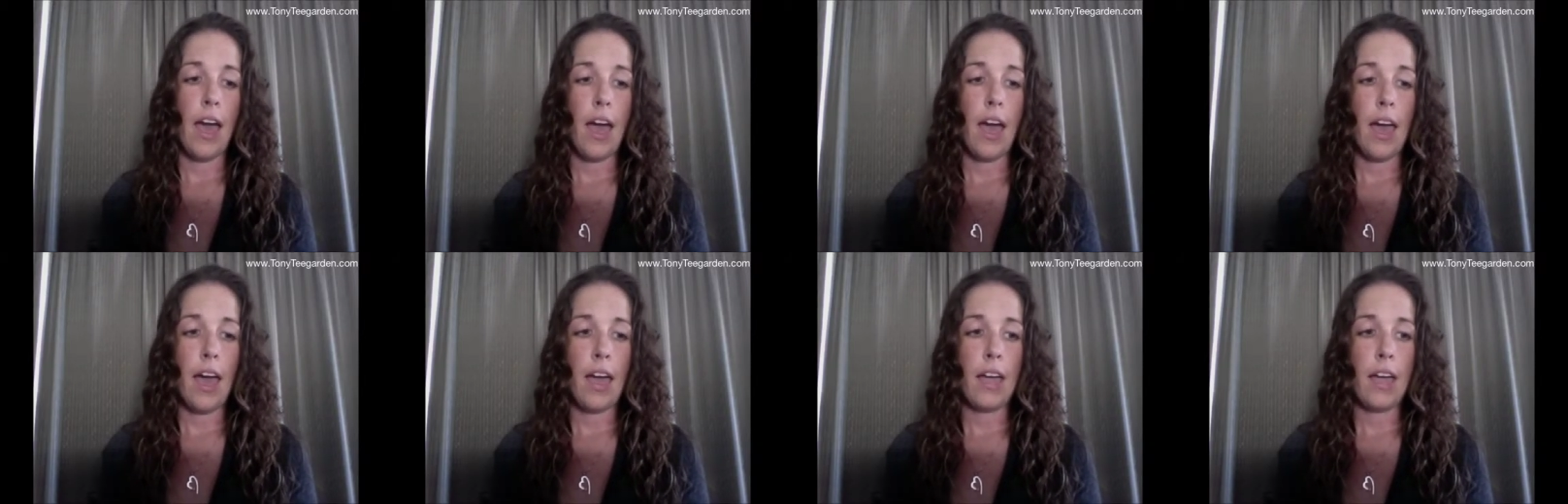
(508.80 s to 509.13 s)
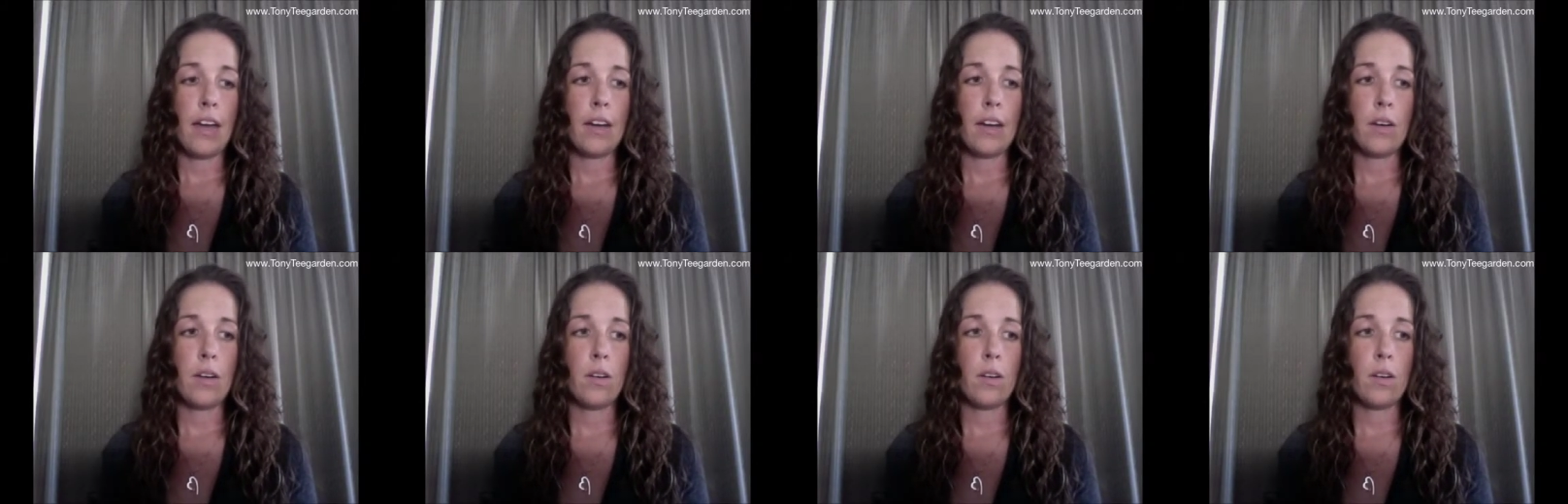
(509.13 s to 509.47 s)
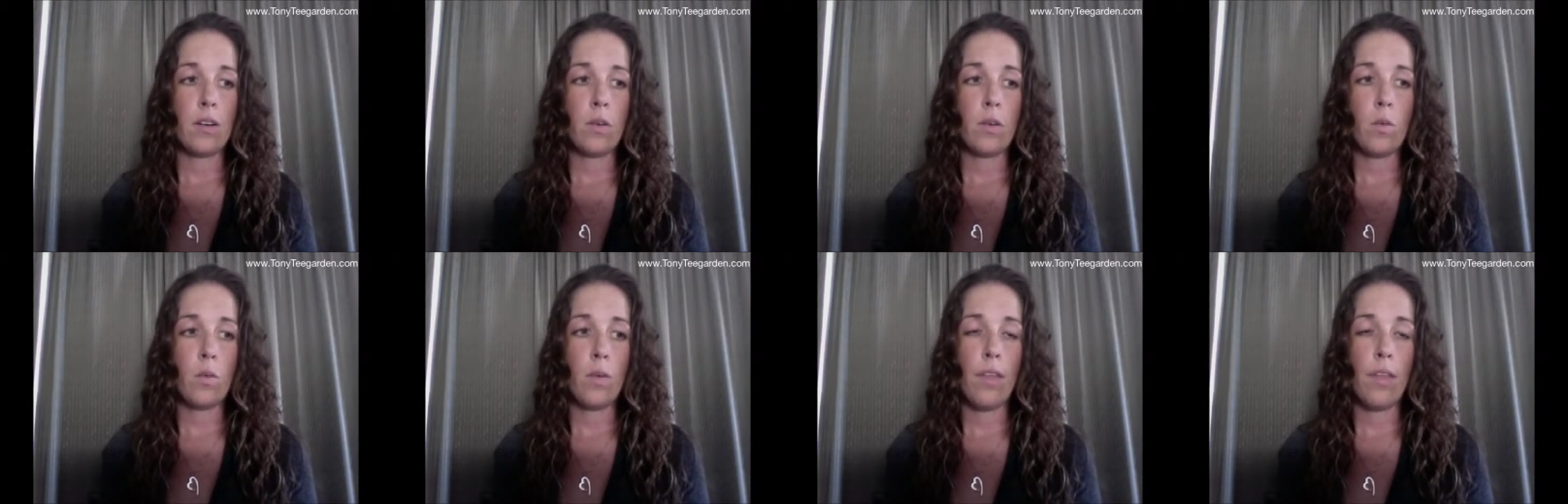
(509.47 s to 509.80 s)
And
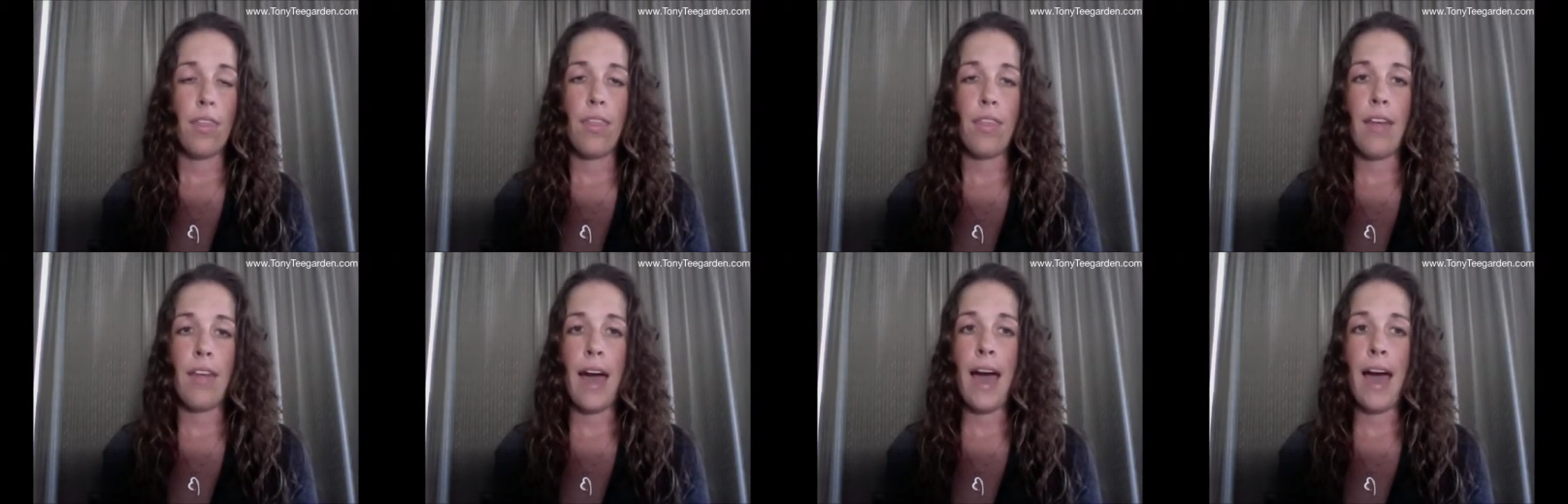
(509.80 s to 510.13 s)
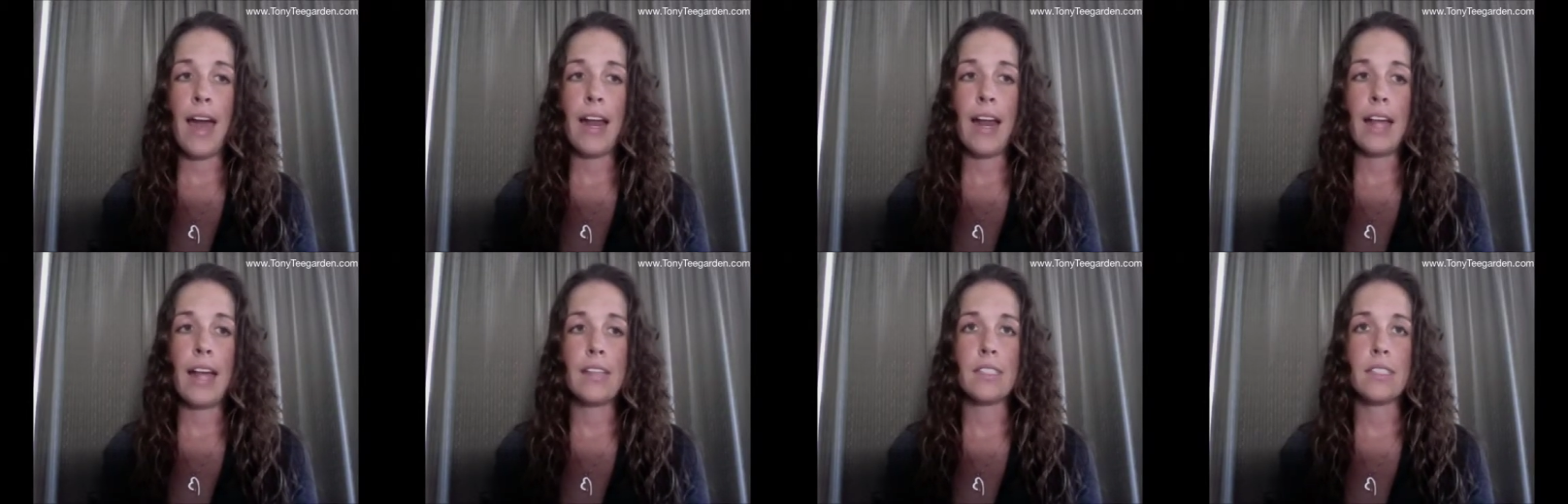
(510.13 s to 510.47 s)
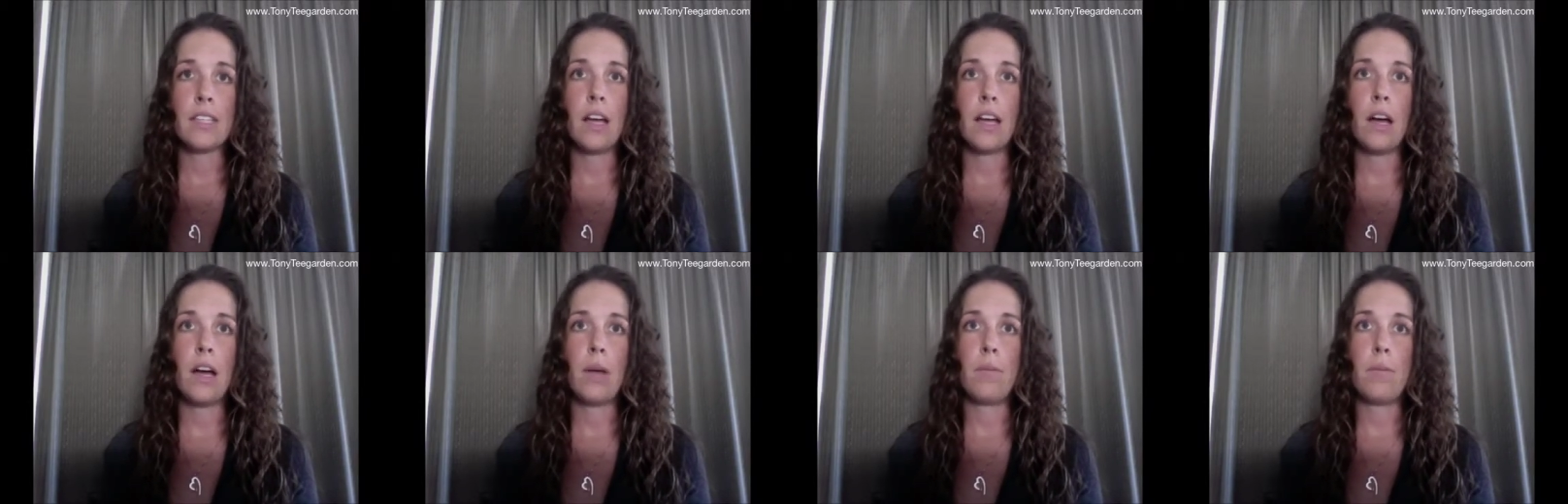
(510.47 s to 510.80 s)
with that
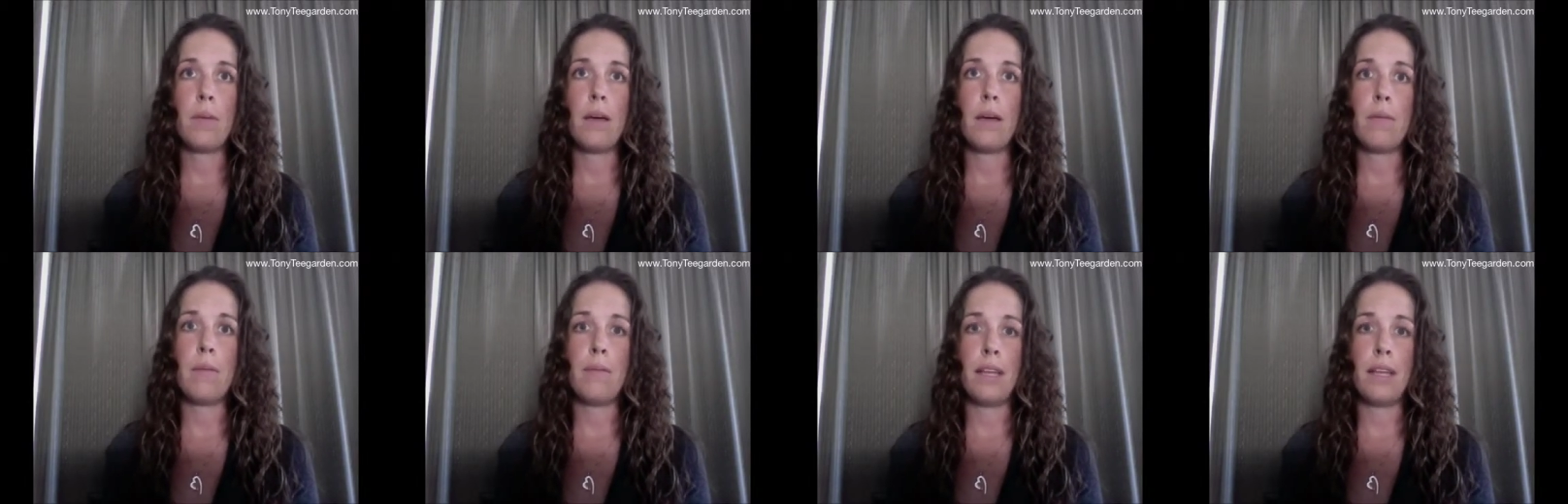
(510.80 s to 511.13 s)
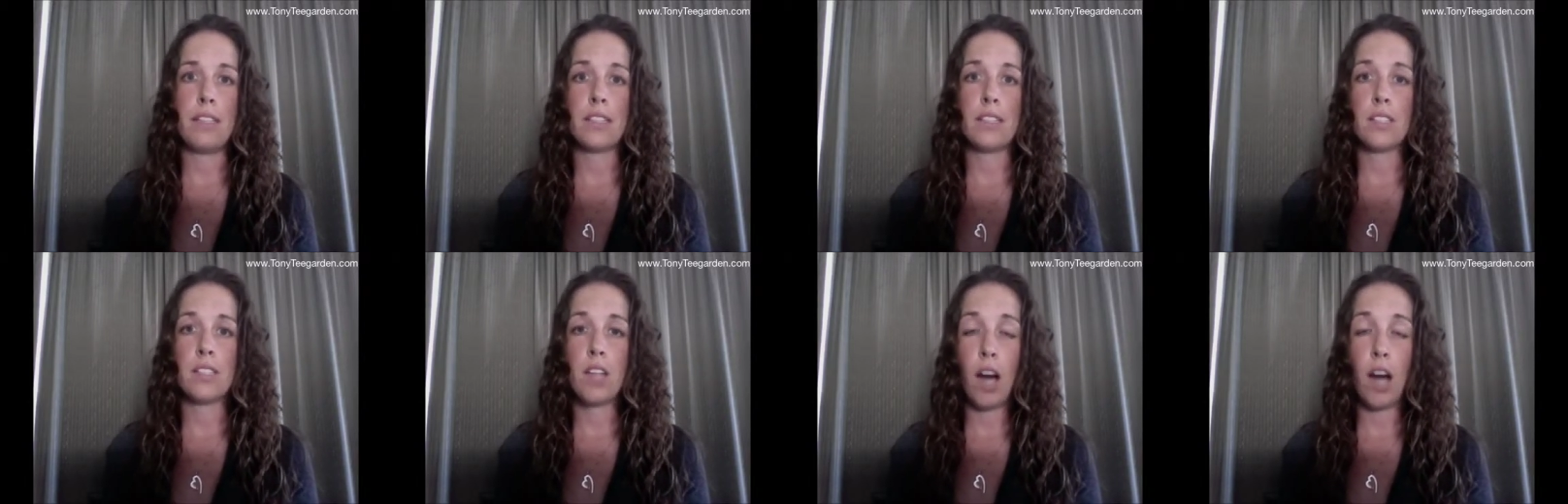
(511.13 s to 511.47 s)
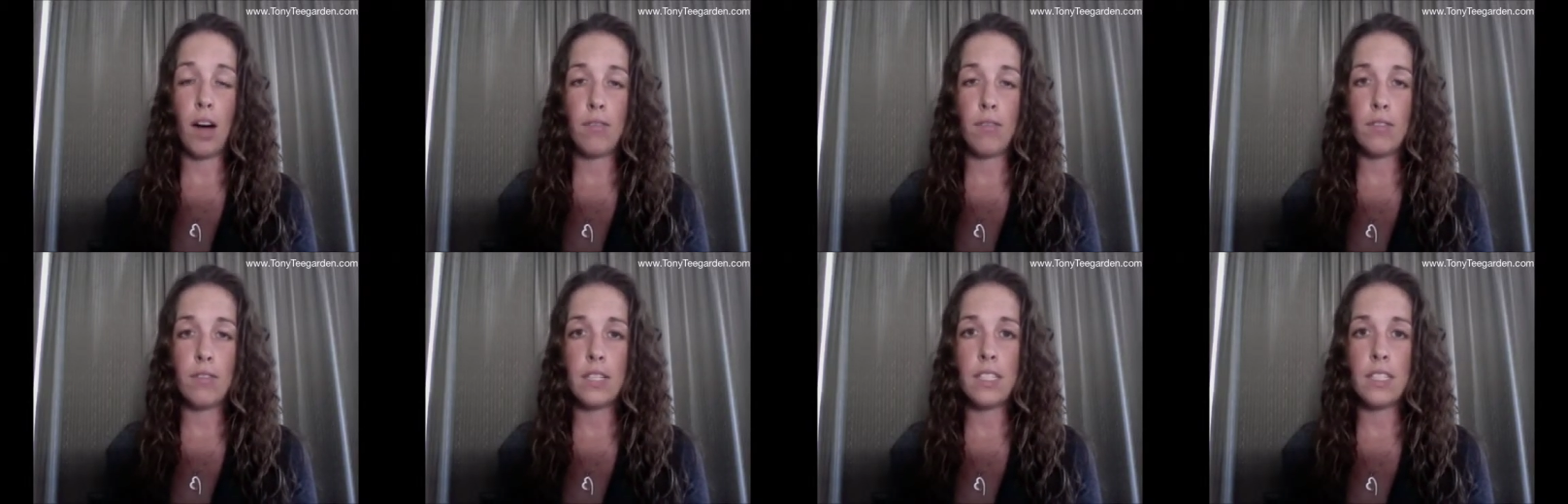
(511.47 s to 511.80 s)
has come immense
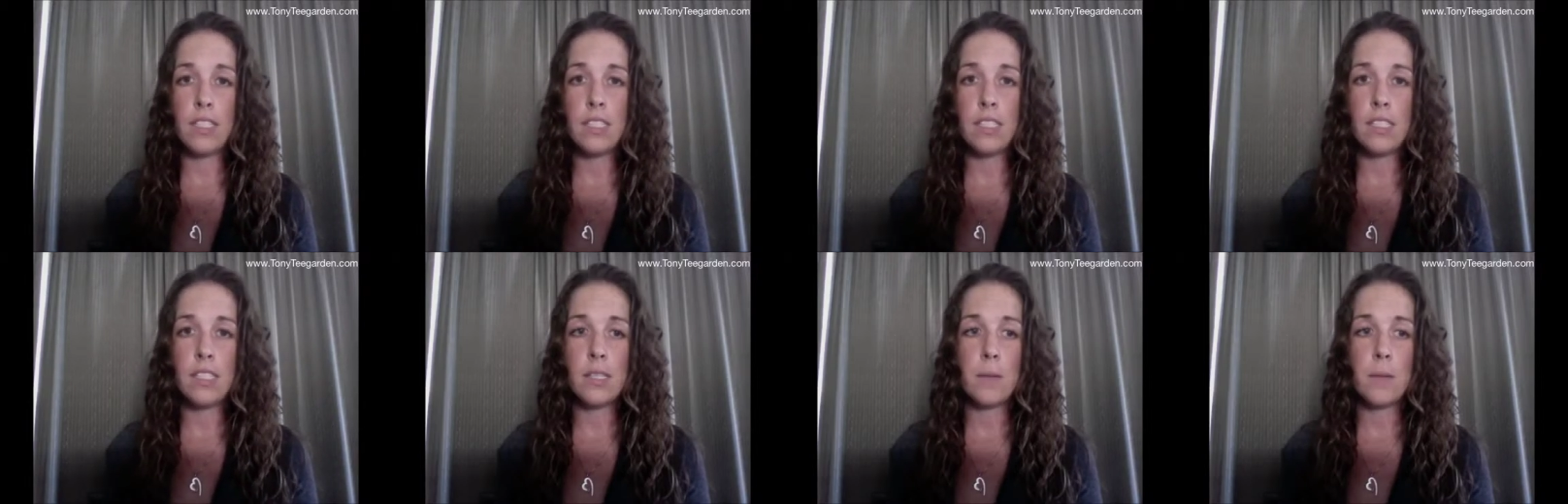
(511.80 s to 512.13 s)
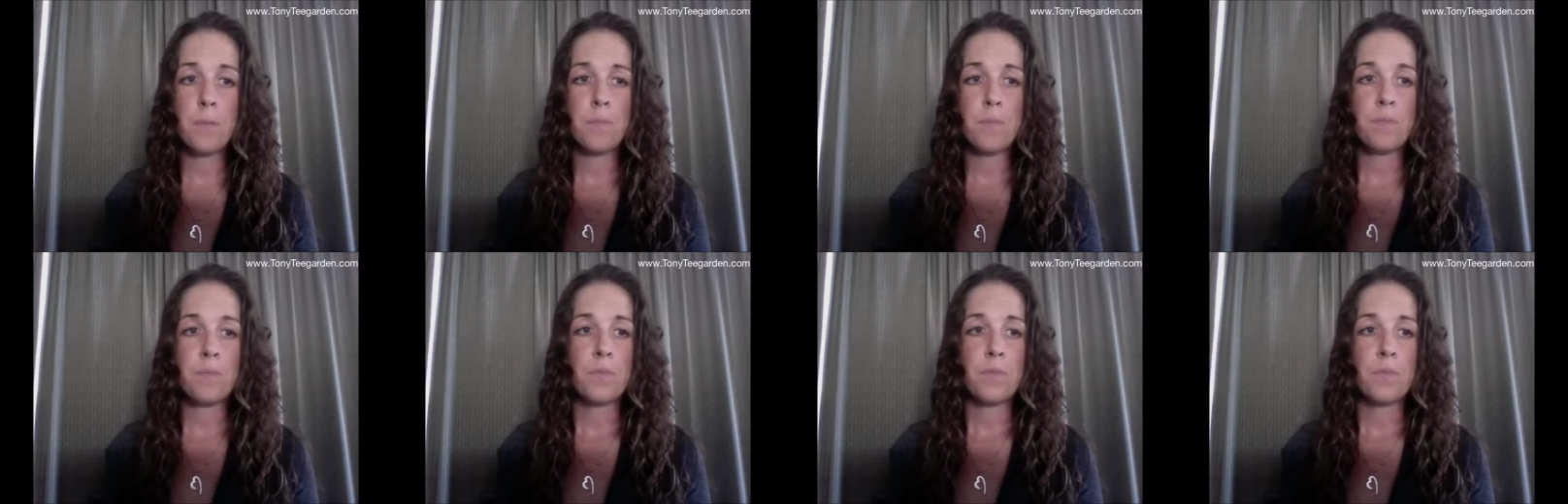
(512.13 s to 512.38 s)
confidence